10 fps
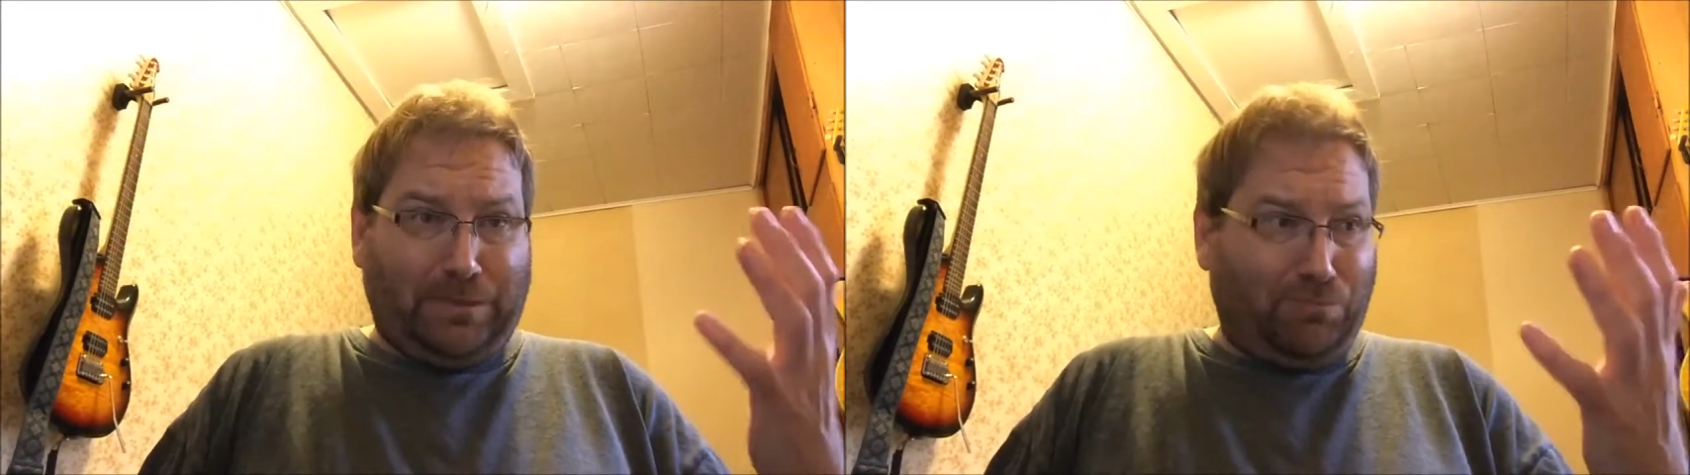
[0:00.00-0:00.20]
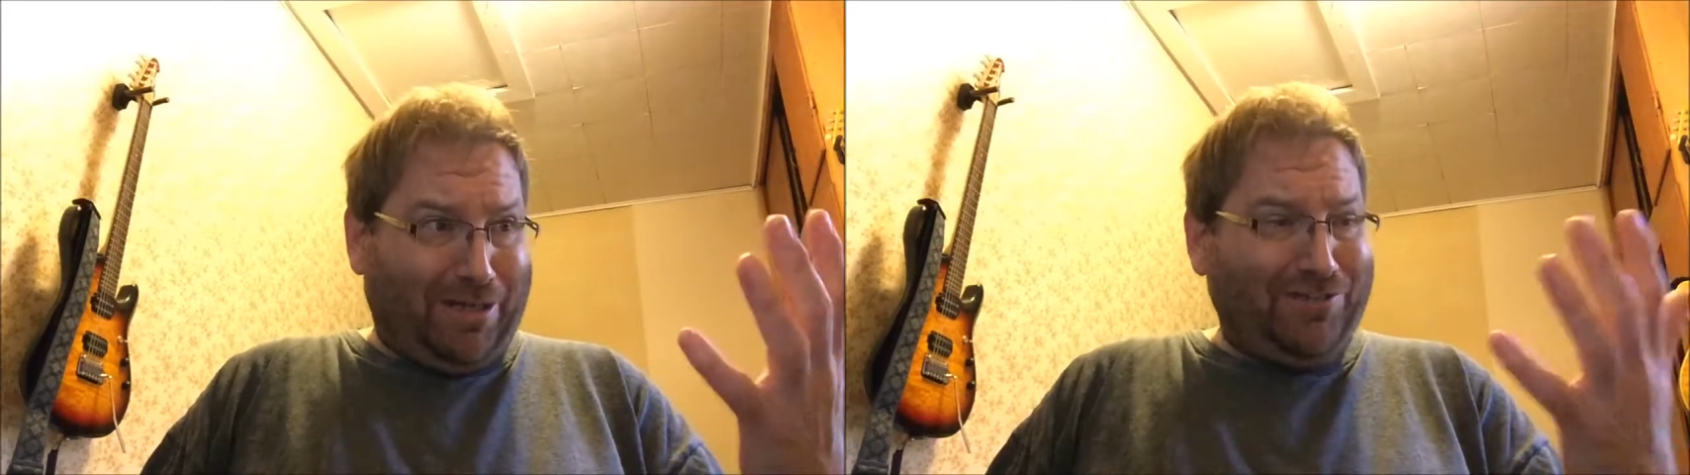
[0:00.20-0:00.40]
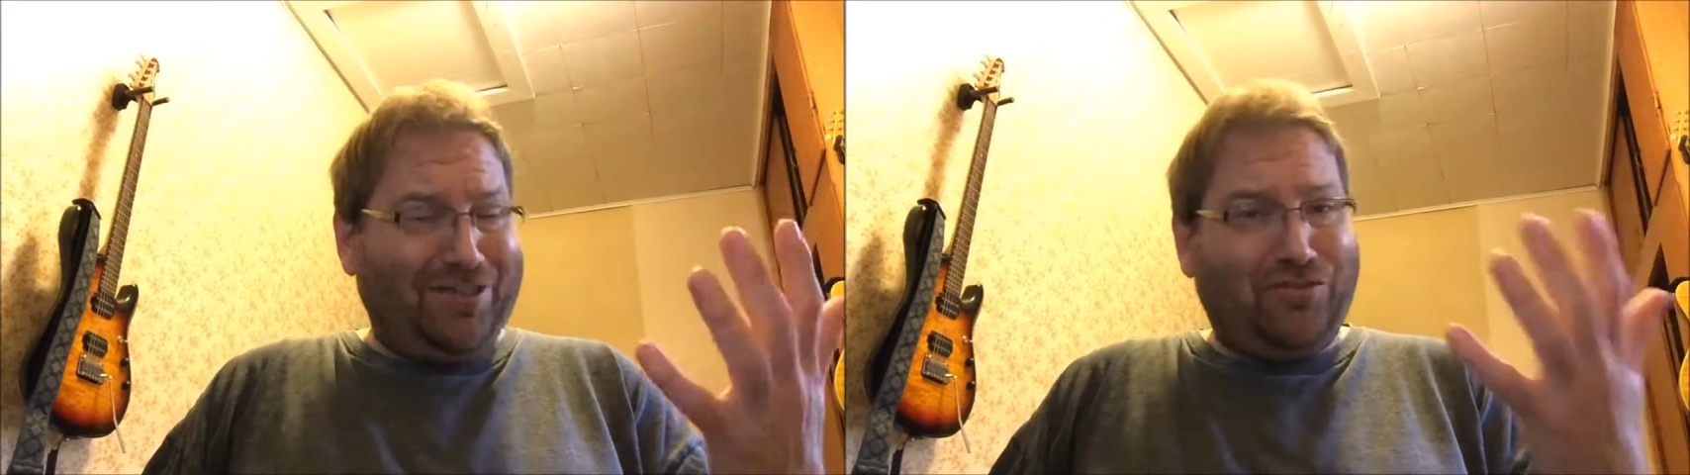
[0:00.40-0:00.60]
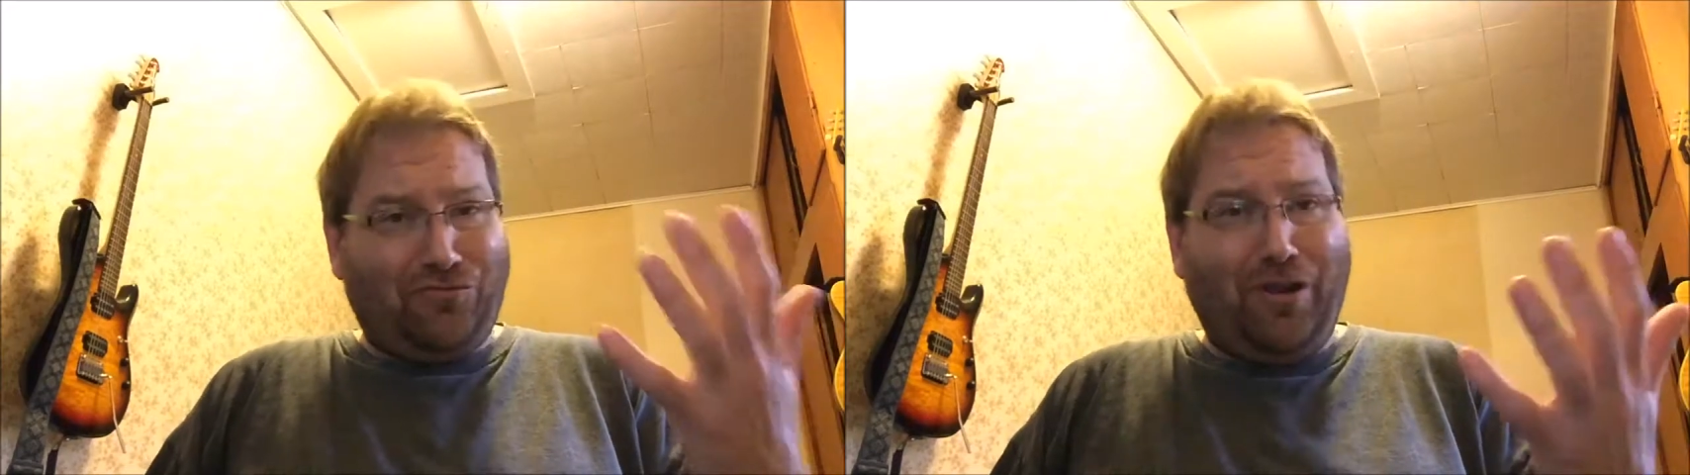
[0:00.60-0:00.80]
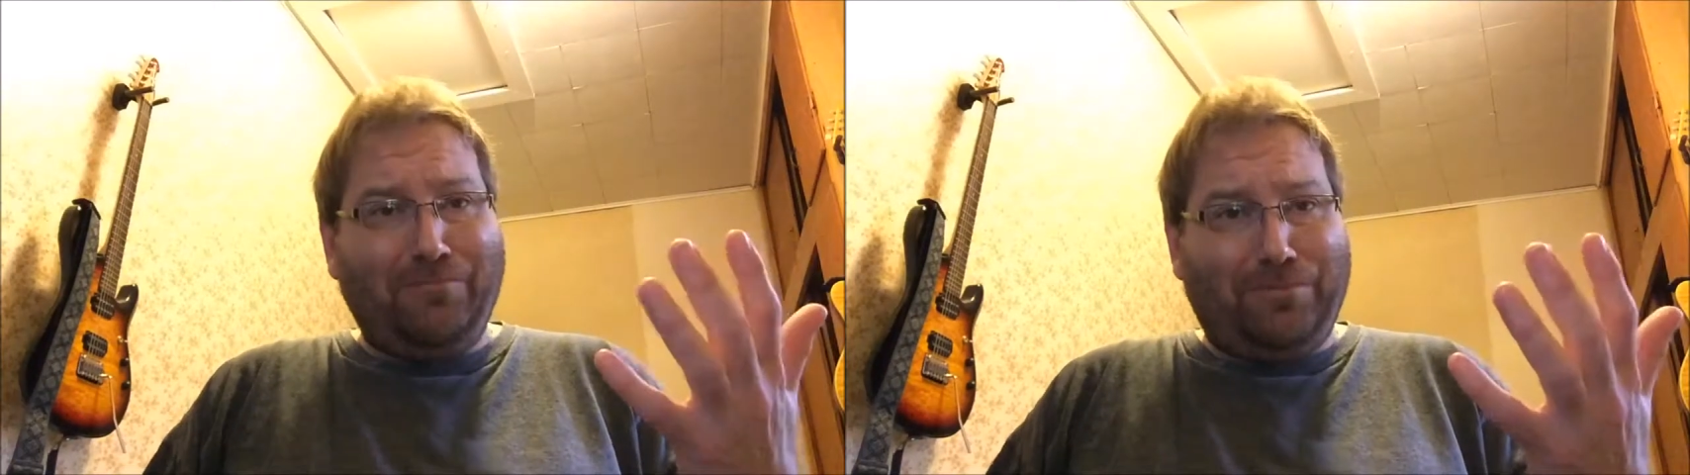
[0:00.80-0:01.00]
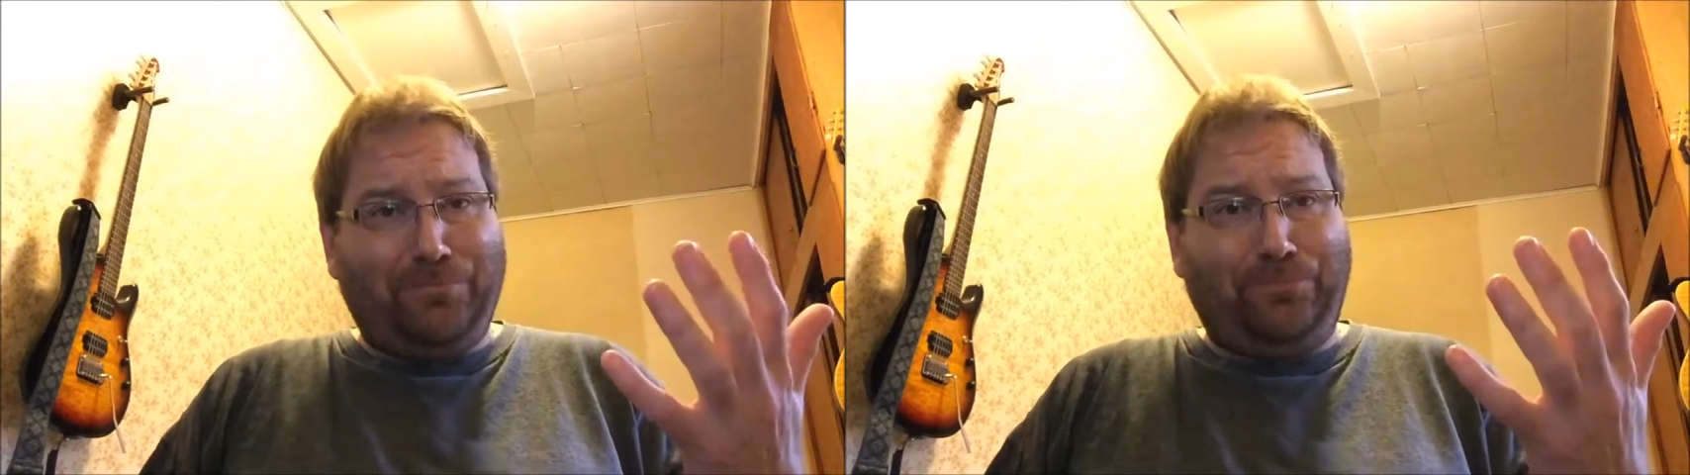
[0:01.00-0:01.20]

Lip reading: President Trump